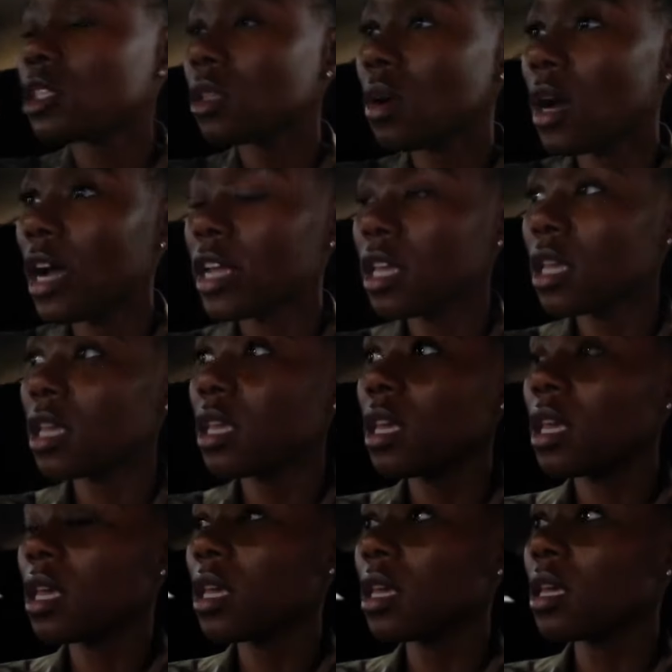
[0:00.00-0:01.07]
so I can
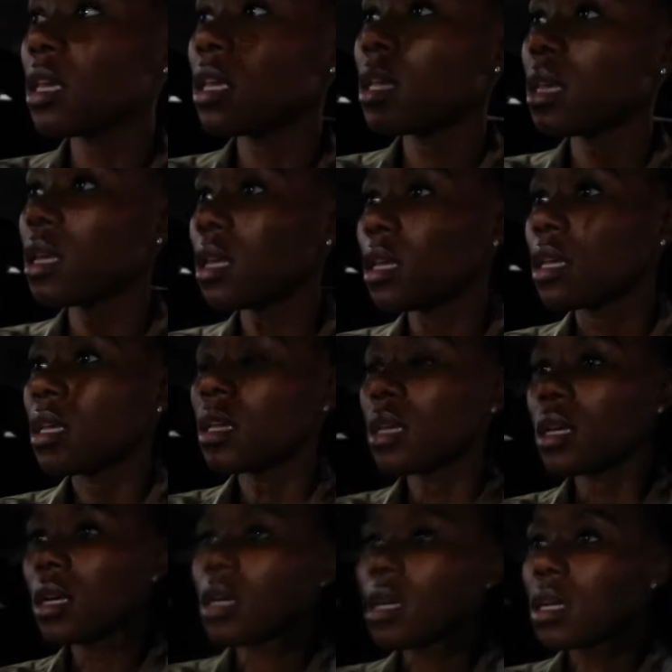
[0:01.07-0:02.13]
get
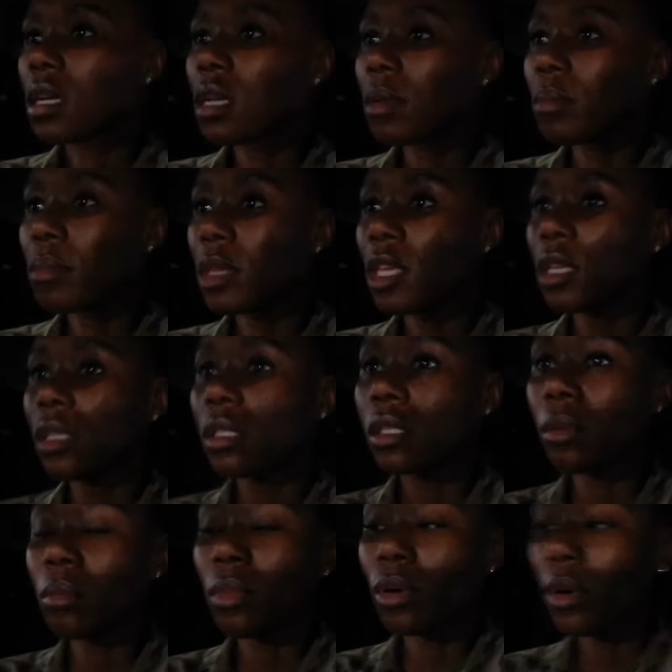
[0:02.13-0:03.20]
me
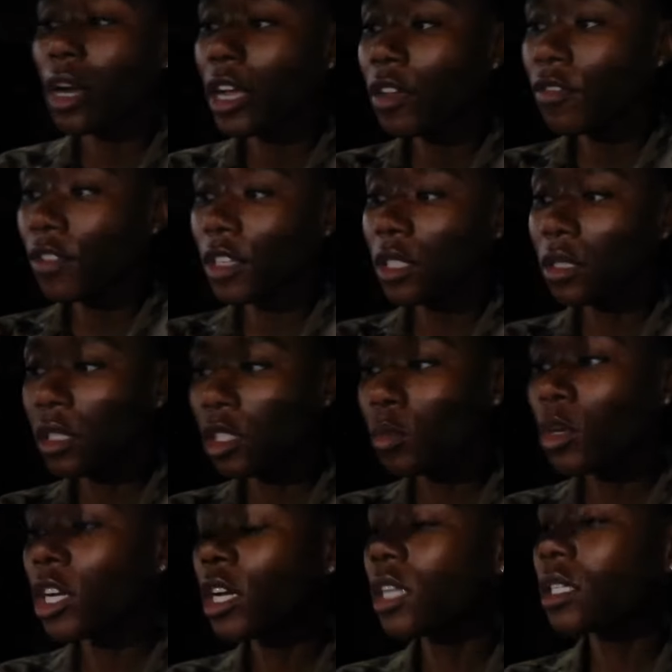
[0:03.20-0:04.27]
some breakfast this
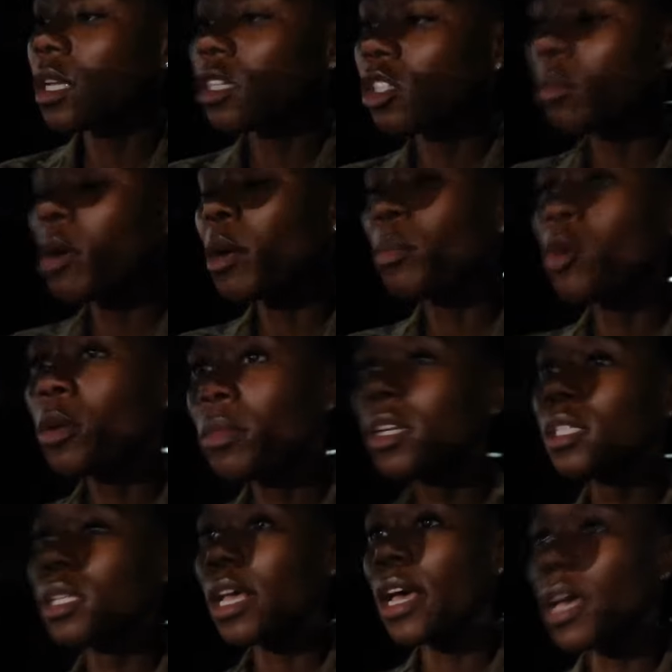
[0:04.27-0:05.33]
morning because so my appointment
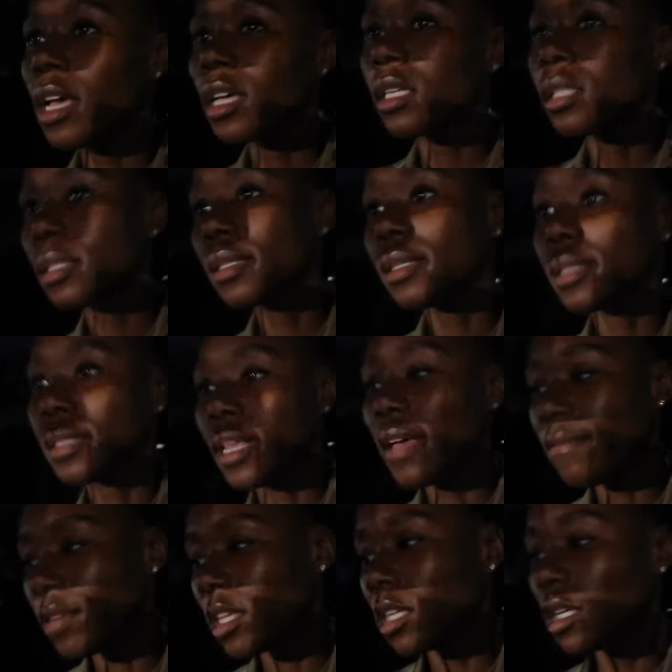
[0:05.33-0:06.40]
is at
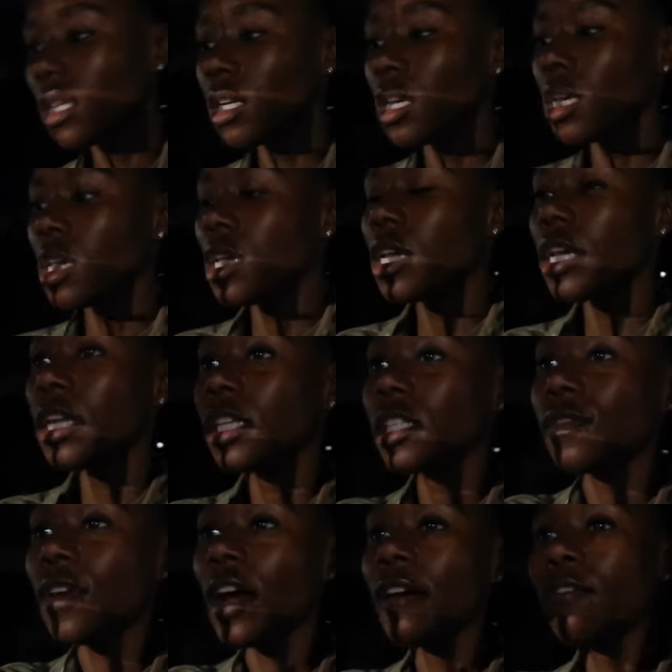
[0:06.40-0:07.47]
7 and
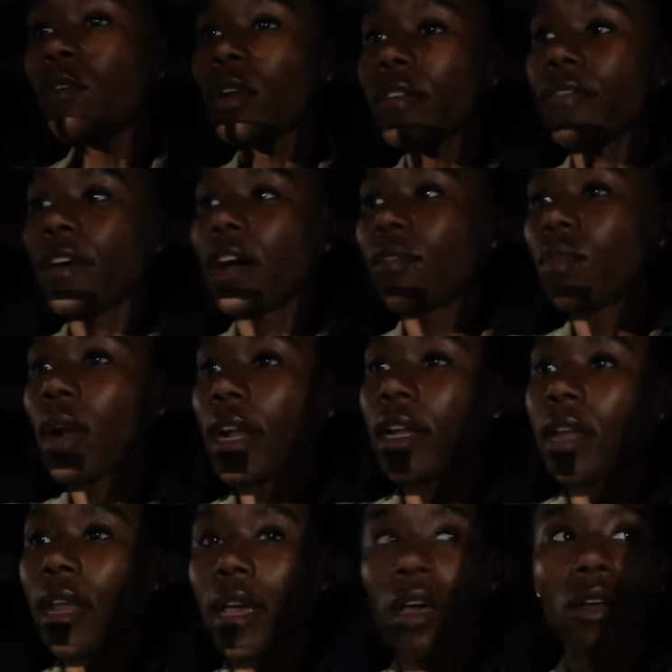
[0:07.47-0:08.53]
it's 5:45 right
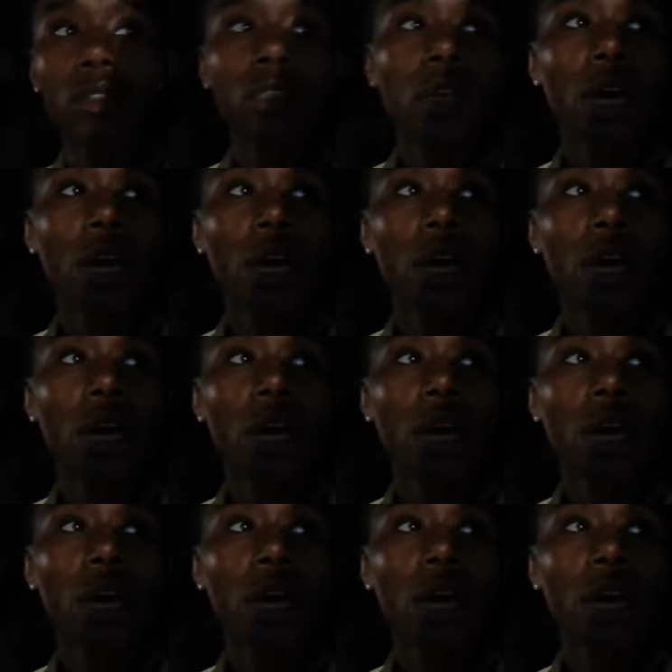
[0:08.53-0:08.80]
now so